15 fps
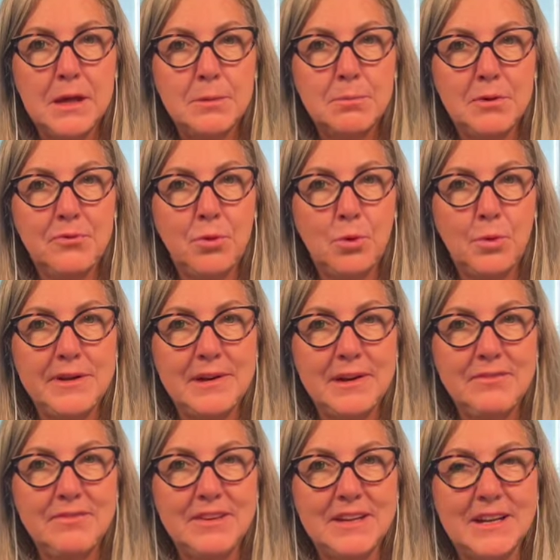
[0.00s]
Before we
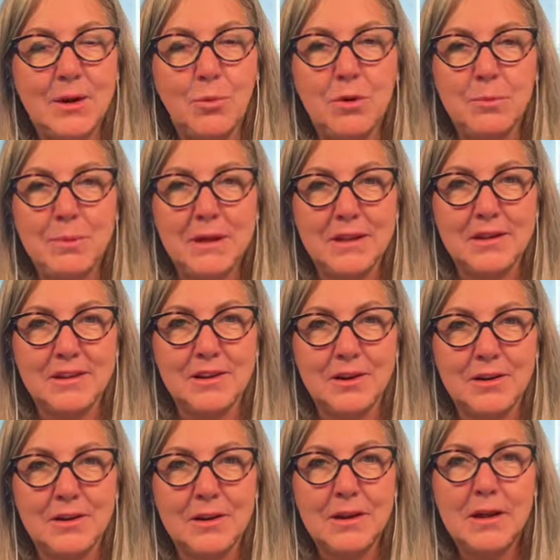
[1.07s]
dive in, I want to be
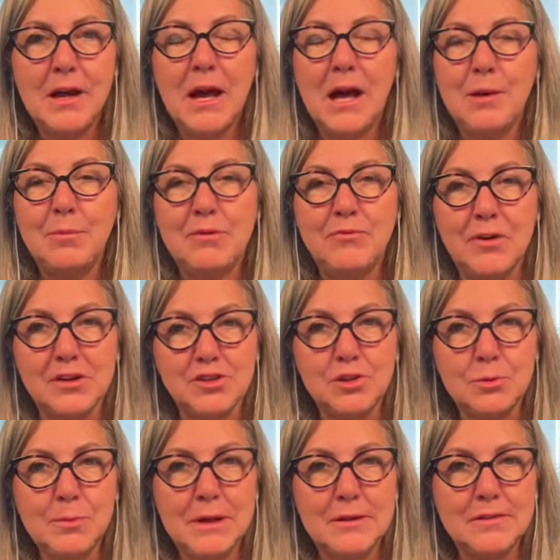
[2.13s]
clear. I'm a
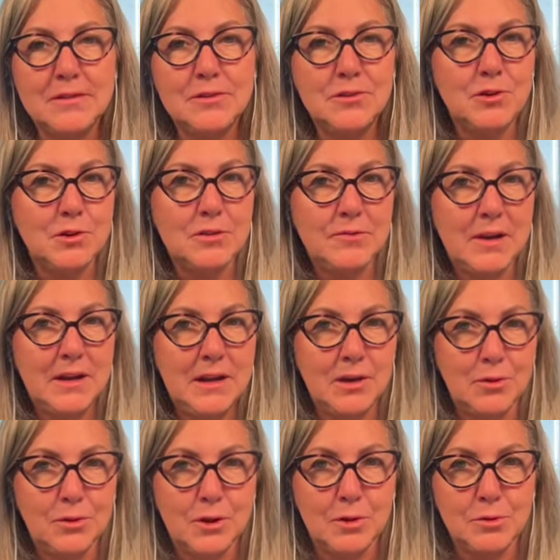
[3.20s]
functional medicine certified
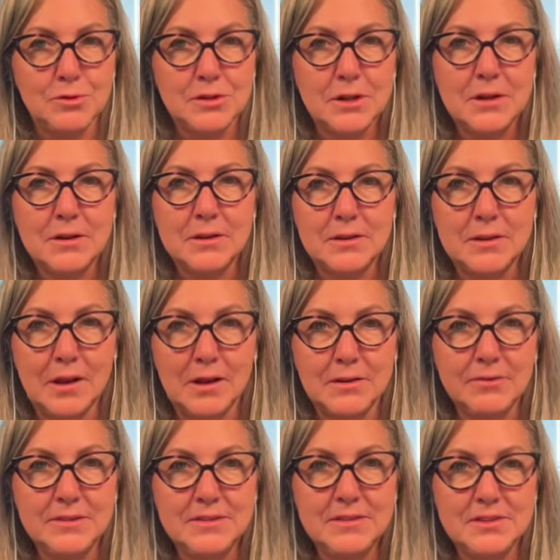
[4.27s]
health coach, not a
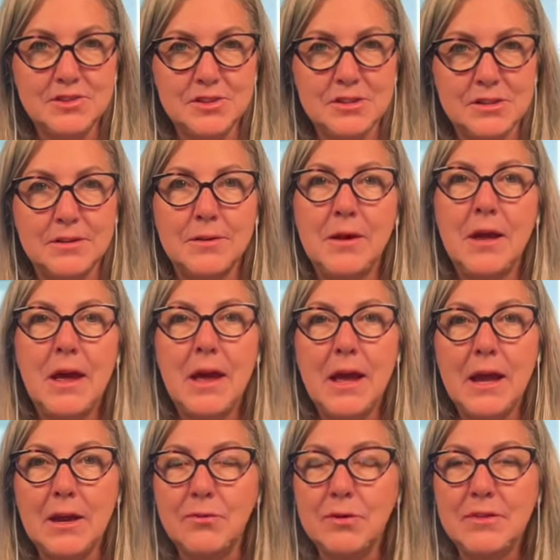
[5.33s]
physician.
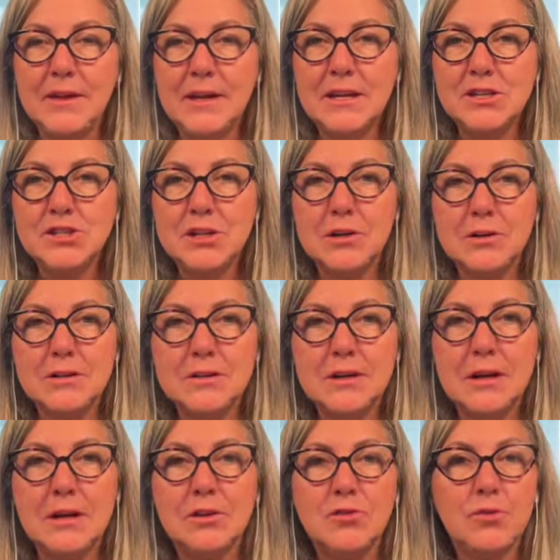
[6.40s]
Everything I share
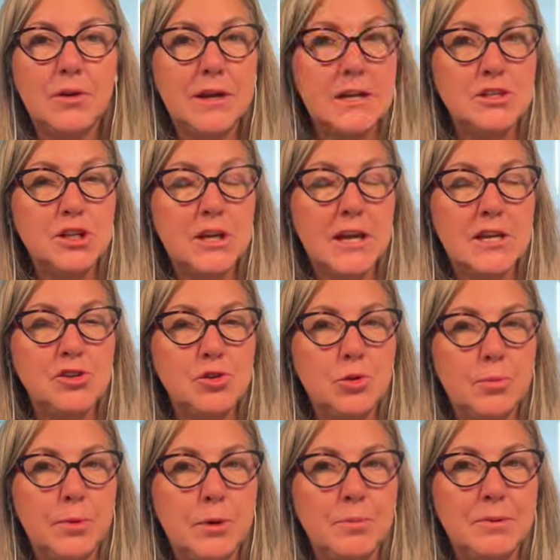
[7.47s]
today is for educational
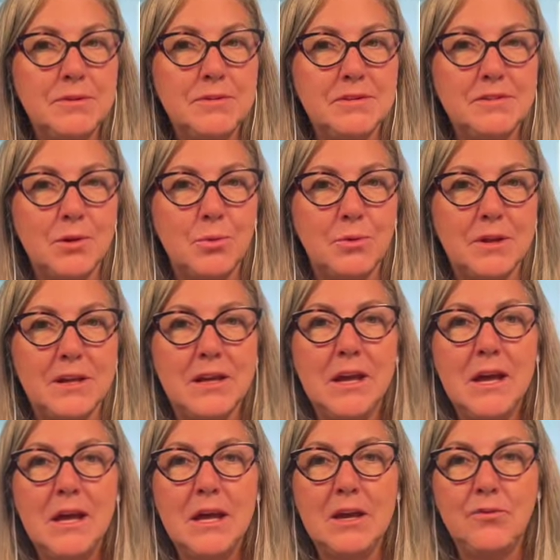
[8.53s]
purposes only.
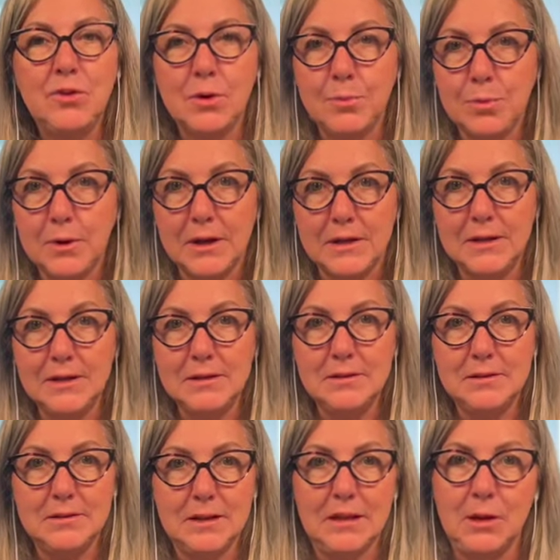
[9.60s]
If you're pregnant
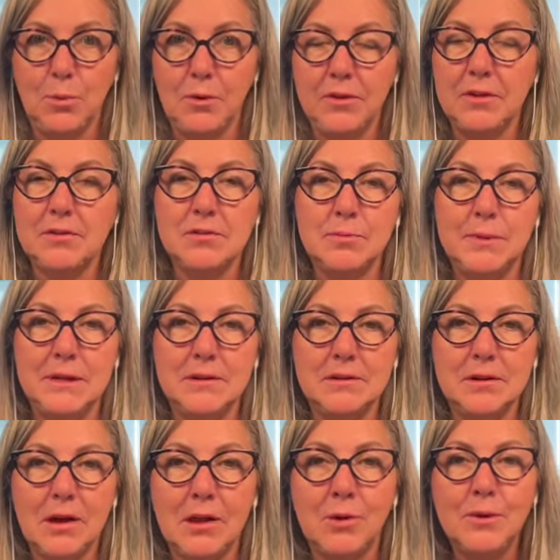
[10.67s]
and dealing with histamine
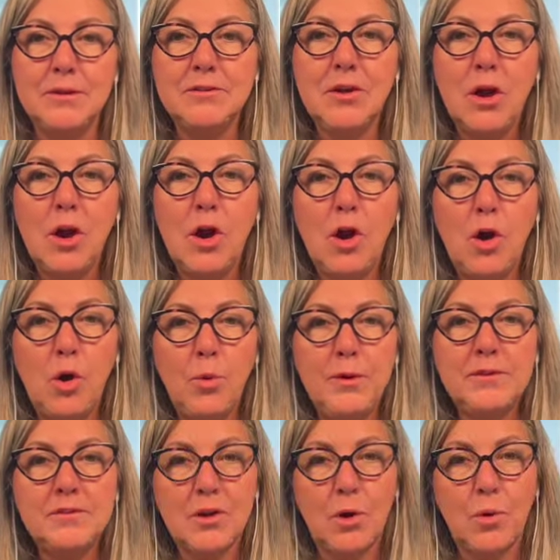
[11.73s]
intolerance, always
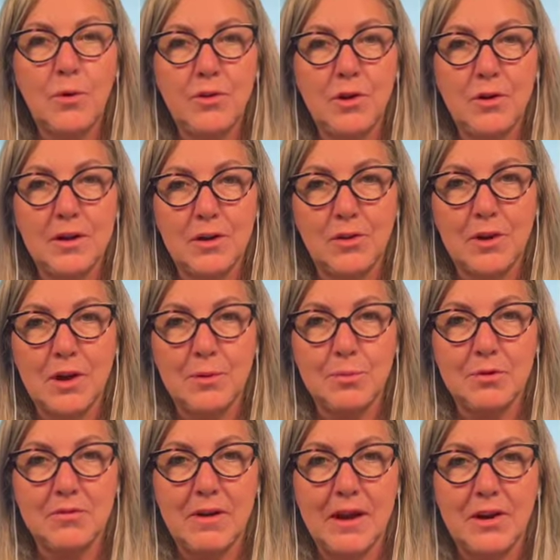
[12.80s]
talk with your healthcare
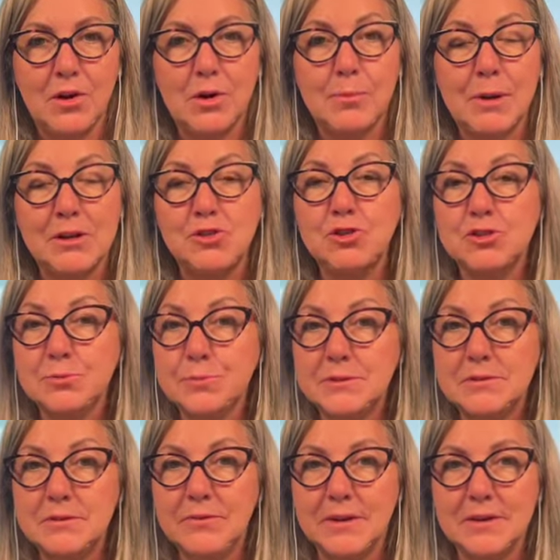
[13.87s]
provider about your
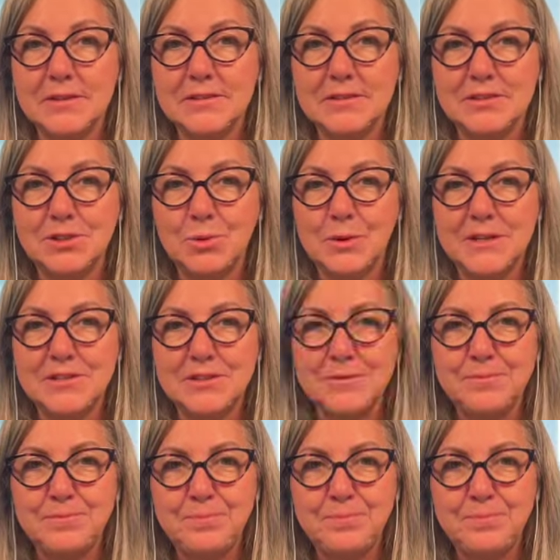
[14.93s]
specific situation.